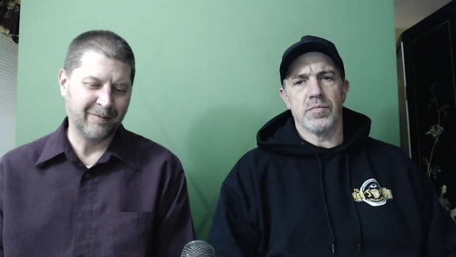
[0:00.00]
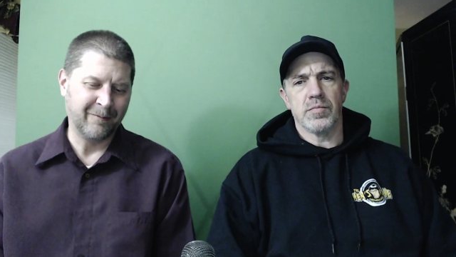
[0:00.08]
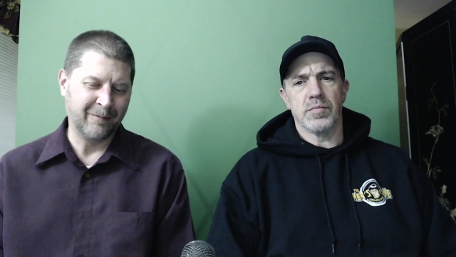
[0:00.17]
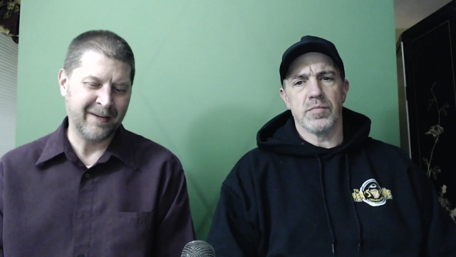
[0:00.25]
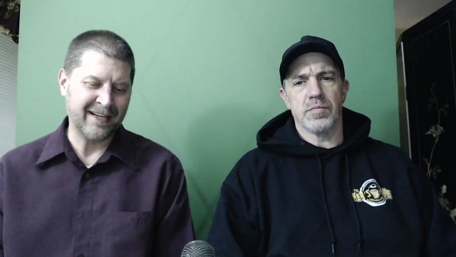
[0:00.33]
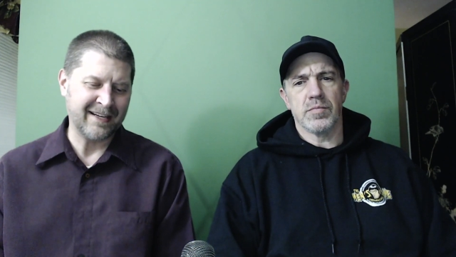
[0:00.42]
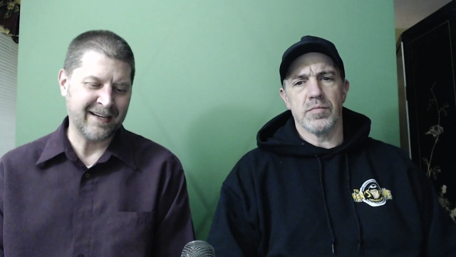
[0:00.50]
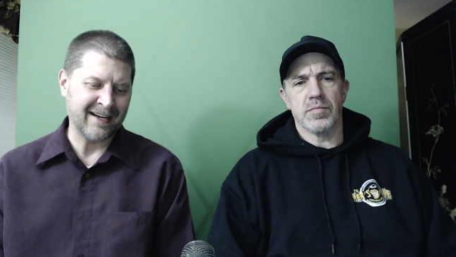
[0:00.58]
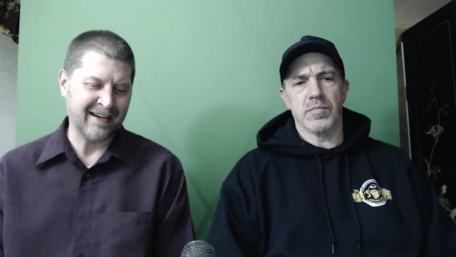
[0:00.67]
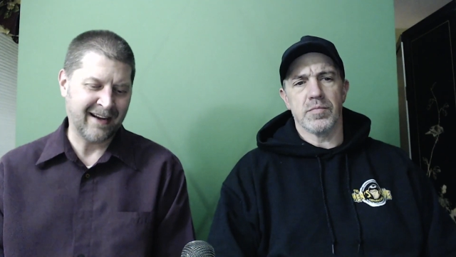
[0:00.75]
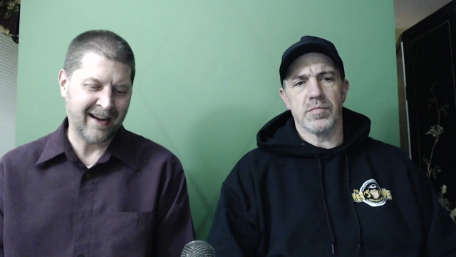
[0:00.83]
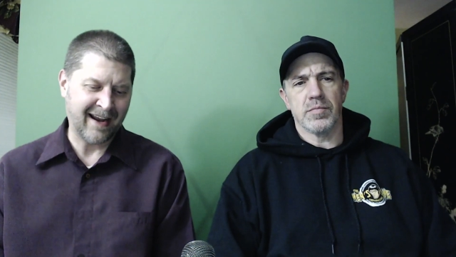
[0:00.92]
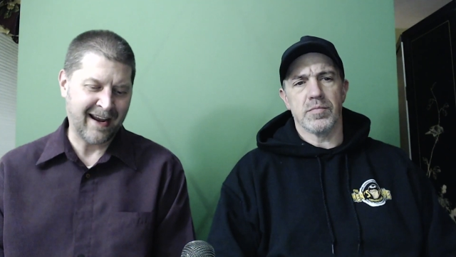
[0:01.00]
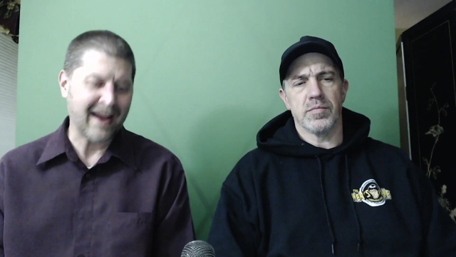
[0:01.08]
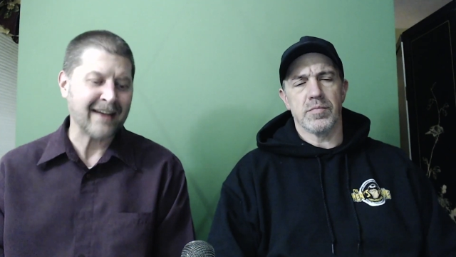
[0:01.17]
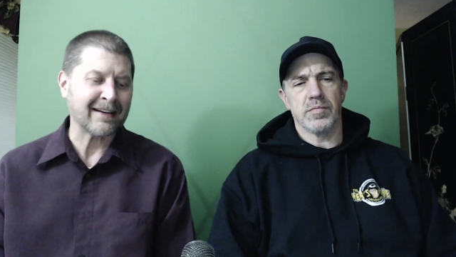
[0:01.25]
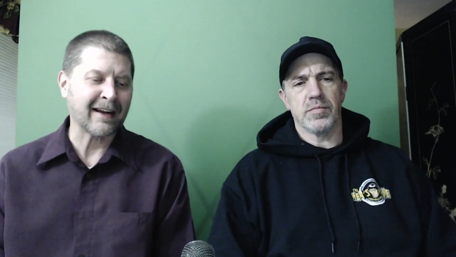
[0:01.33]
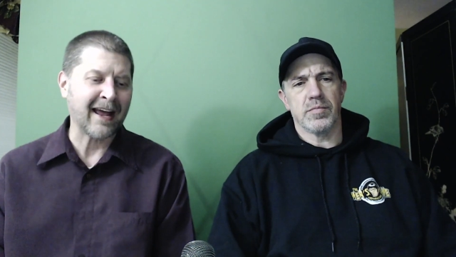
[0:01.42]
Speaker 1: we I, I
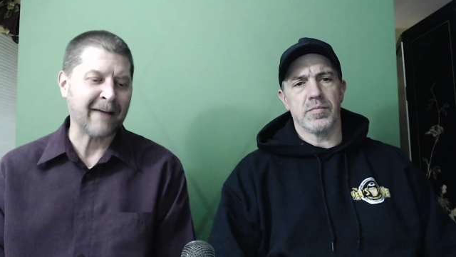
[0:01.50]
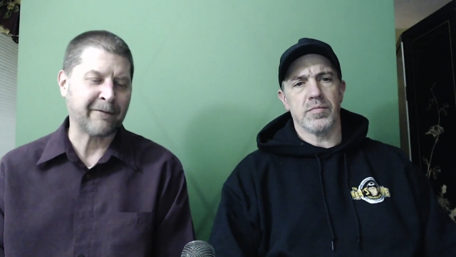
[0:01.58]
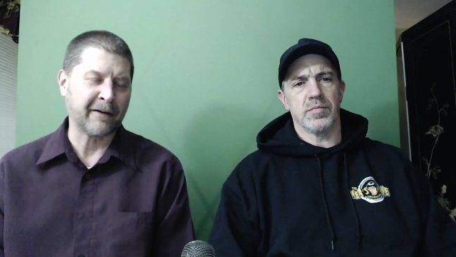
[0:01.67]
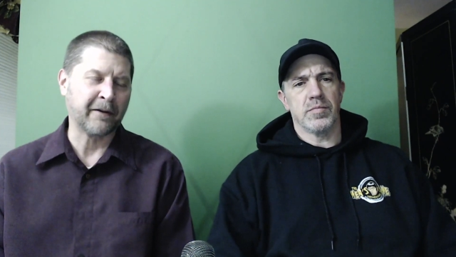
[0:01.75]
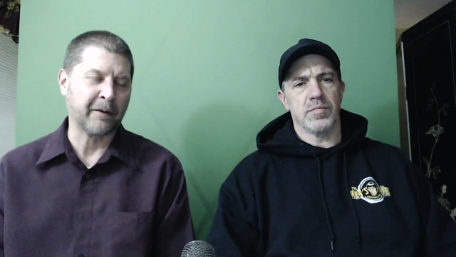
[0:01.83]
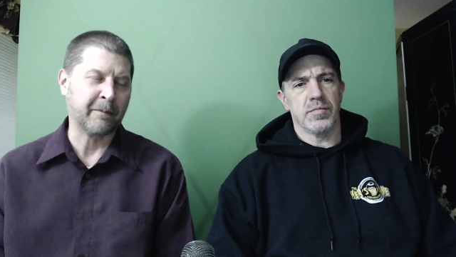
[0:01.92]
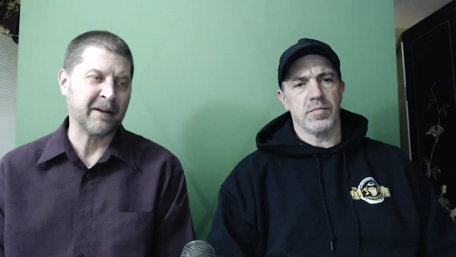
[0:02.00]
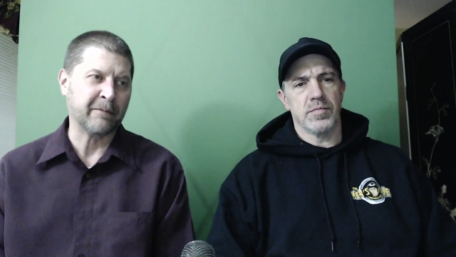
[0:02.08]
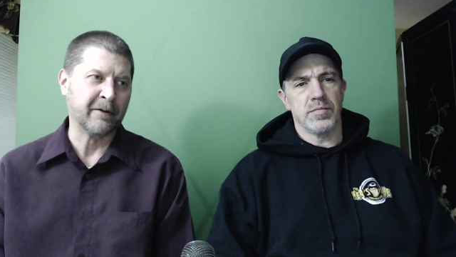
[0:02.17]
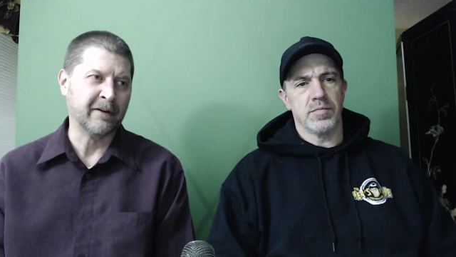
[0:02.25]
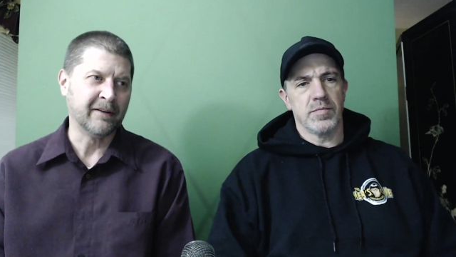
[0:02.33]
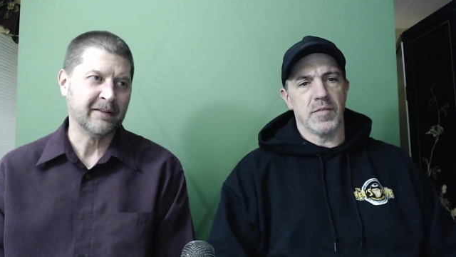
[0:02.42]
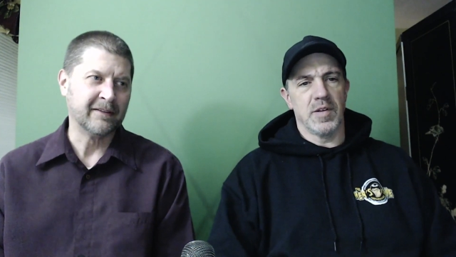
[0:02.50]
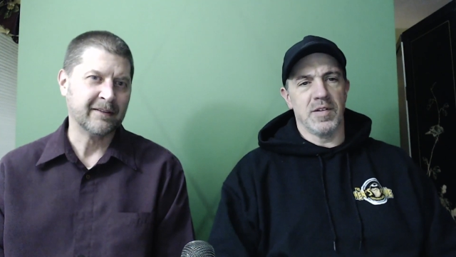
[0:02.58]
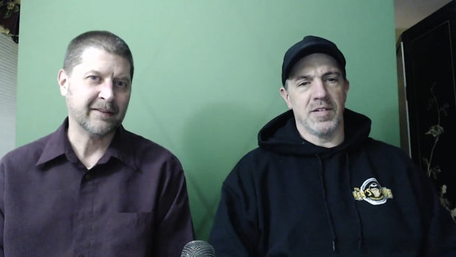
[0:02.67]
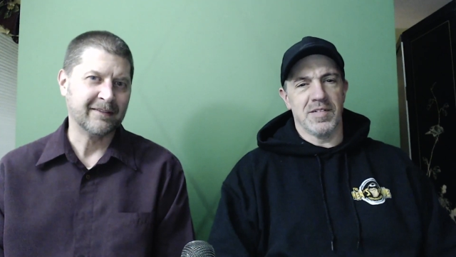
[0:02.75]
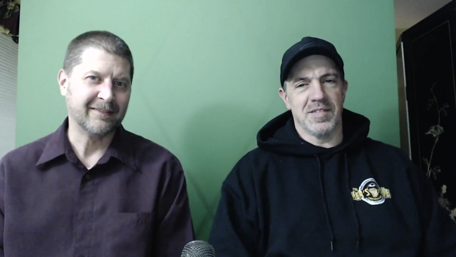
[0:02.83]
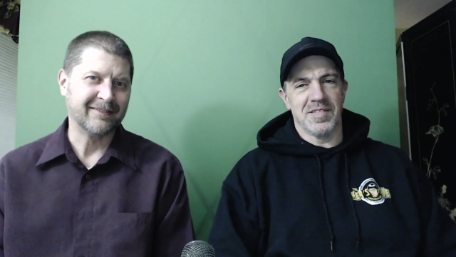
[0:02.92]
hate to laugh at other people
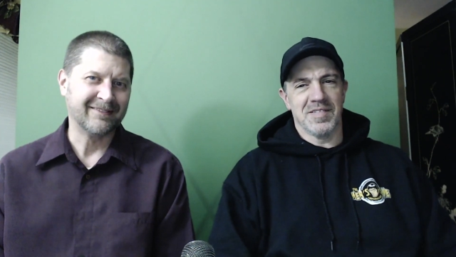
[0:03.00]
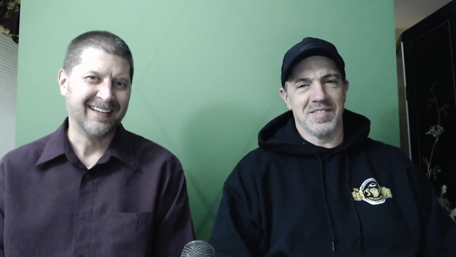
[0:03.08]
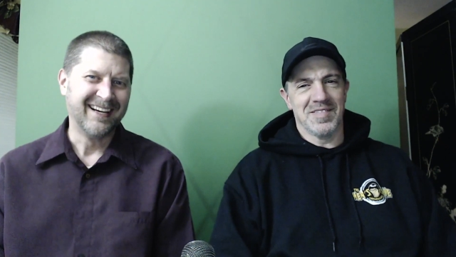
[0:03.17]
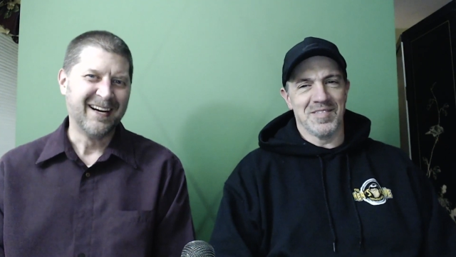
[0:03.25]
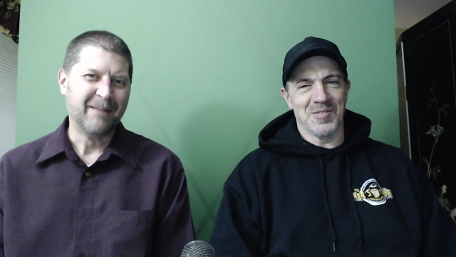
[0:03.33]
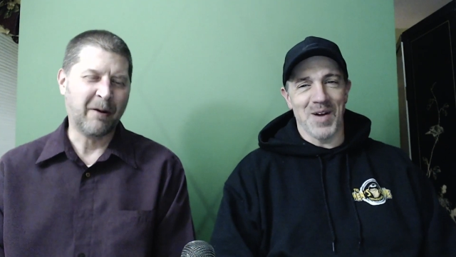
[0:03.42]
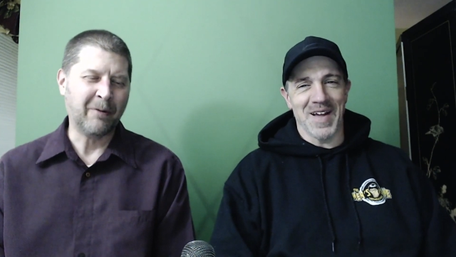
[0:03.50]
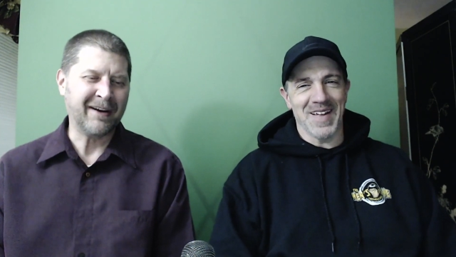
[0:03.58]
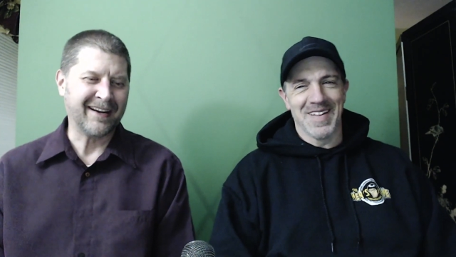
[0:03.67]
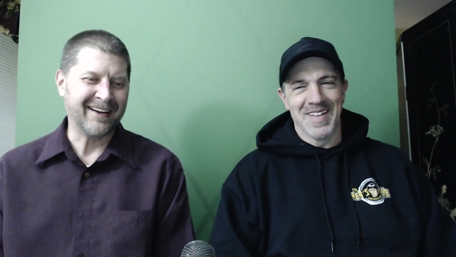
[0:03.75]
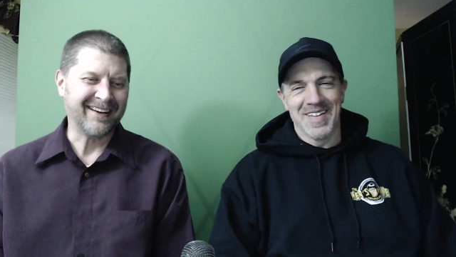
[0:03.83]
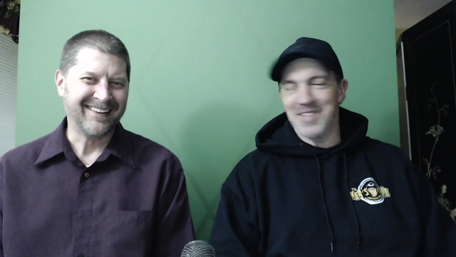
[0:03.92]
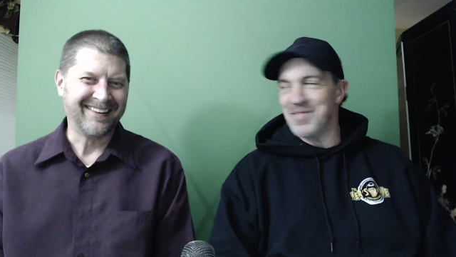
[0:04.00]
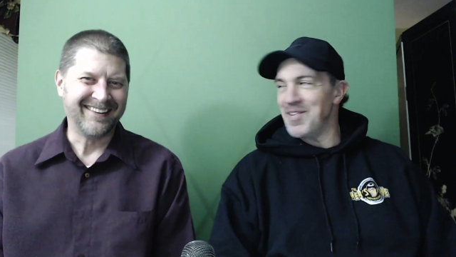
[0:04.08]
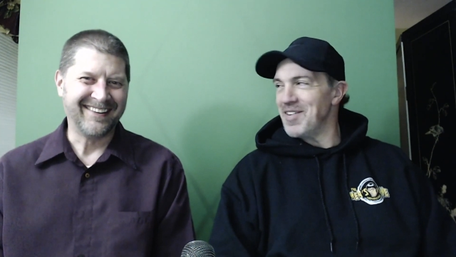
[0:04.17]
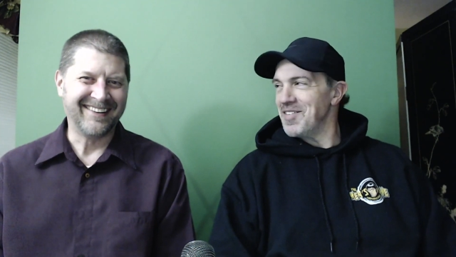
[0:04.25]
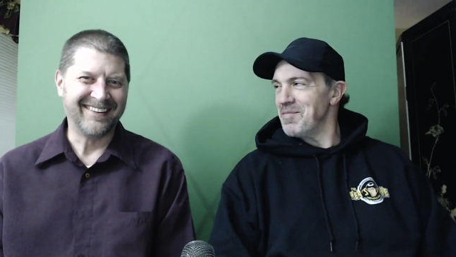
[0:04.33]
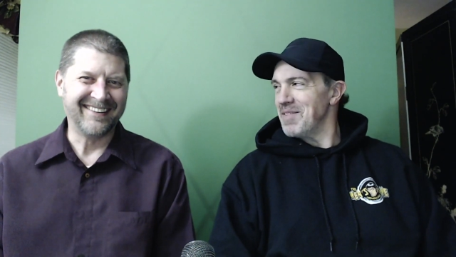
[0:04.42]
but, we did. It's
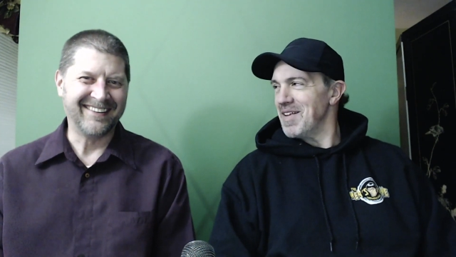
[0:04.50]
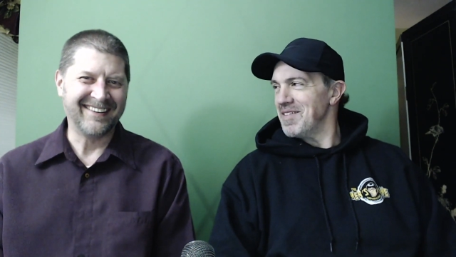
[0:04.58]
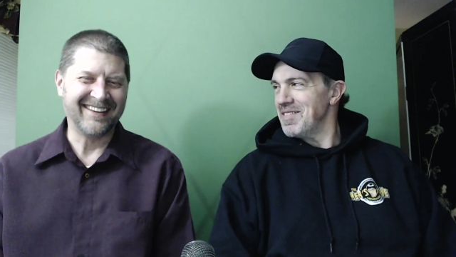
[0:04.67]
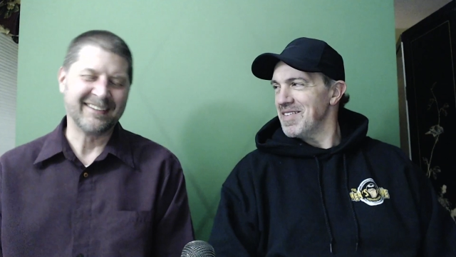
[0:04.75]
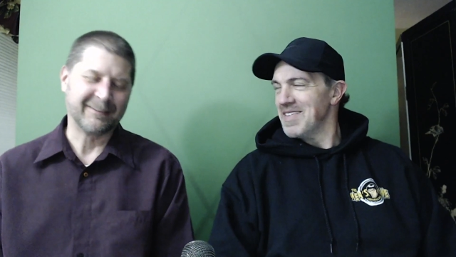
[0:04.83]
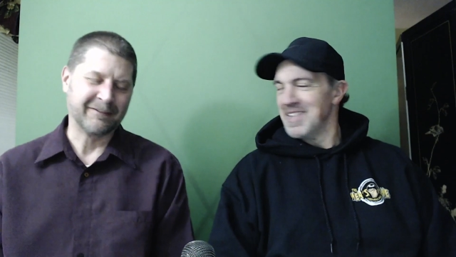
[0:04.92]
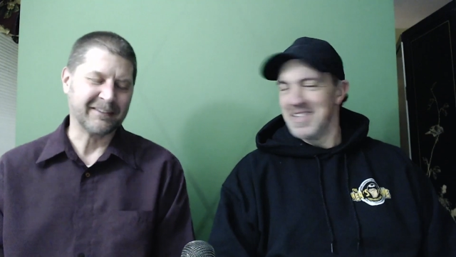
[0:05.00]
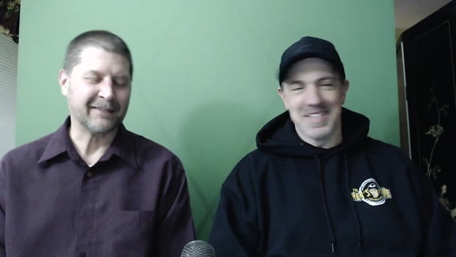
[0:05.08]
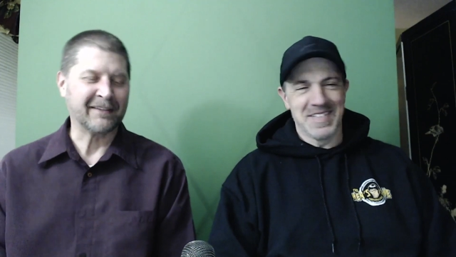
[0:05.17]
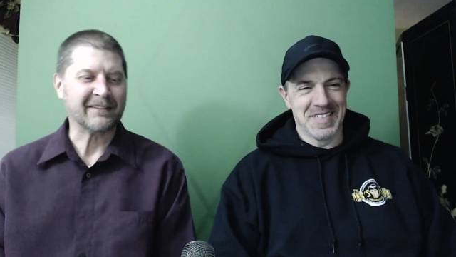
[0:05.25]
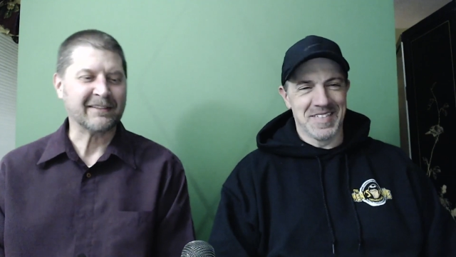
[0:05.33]
fun sometimes. Yeah, it is fun sometimes.